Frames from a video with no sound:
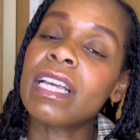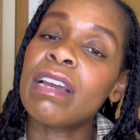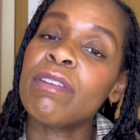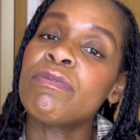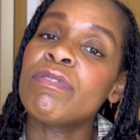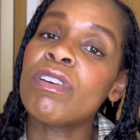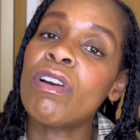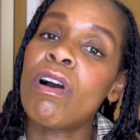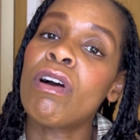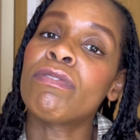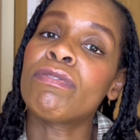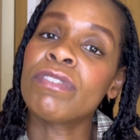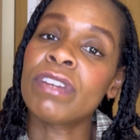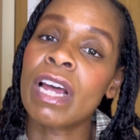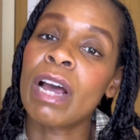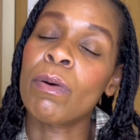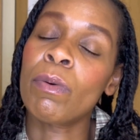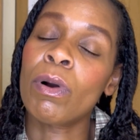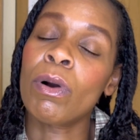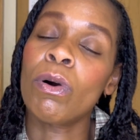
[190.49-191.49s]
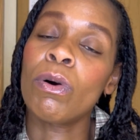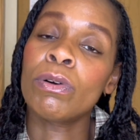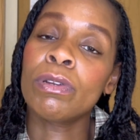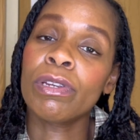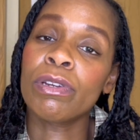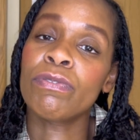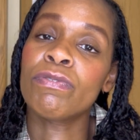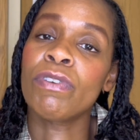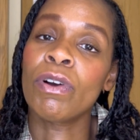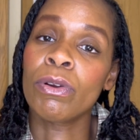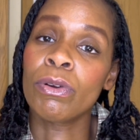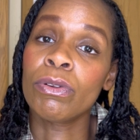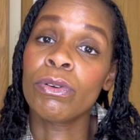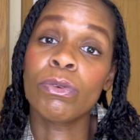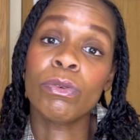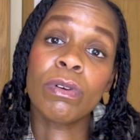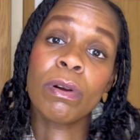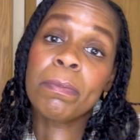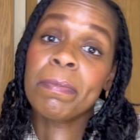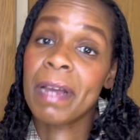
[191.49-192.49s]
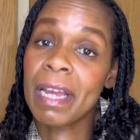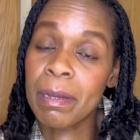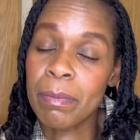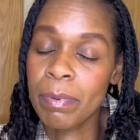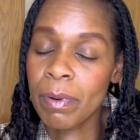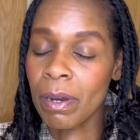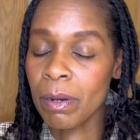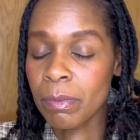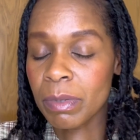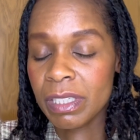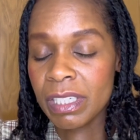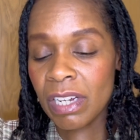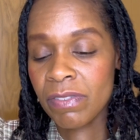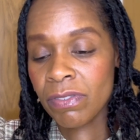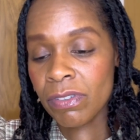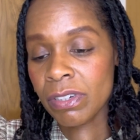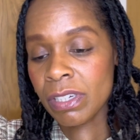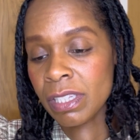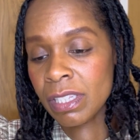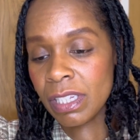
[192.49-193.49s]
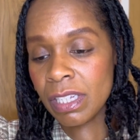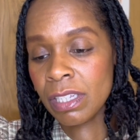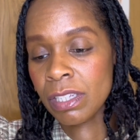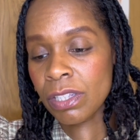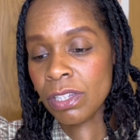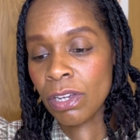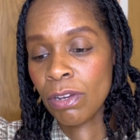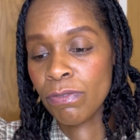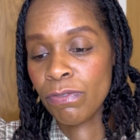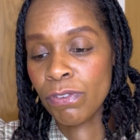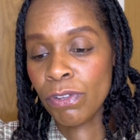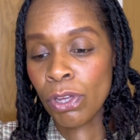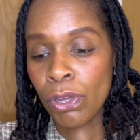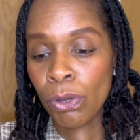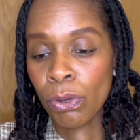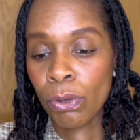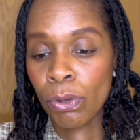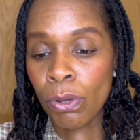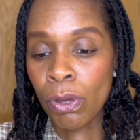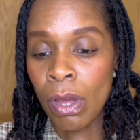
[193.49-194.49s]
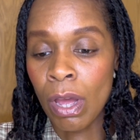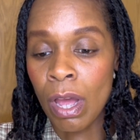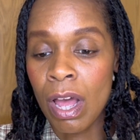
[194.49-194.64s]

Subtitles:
every half an hour on your phone or on paper, whichever is easier for you,